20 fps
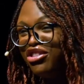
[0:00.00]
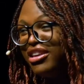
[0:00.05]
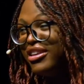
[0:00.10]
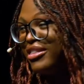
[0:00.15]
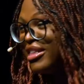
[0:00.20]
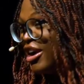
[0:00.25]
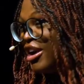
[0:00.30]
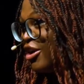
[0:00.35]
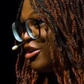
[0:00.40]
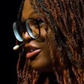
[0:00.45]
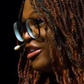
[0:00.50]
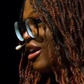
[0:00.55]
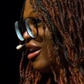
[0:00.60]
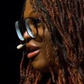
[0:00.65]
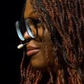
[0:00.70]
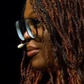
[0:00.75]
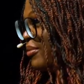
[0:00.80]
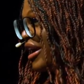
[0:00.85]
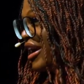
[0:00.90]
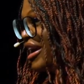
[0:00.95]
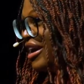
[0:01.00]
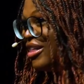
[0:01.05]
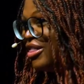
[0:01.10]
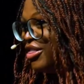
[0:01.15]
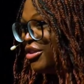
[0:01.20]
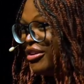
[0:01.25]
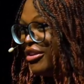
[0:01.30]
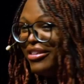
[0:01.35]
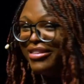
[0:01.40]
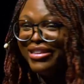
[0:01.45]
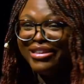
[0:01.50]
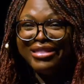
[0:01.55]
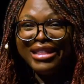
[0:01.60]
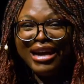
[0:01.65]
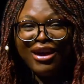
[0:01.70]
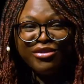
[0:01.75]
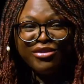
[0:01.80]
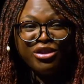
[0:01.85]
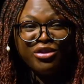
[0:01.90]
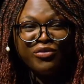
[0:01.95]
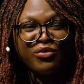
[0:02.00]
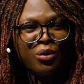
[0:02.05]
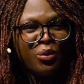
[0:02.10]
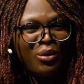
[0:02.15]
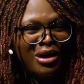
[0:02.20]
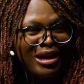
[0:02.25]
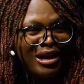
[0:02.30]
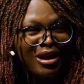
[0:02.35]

because I heard y'all pay $36,000 for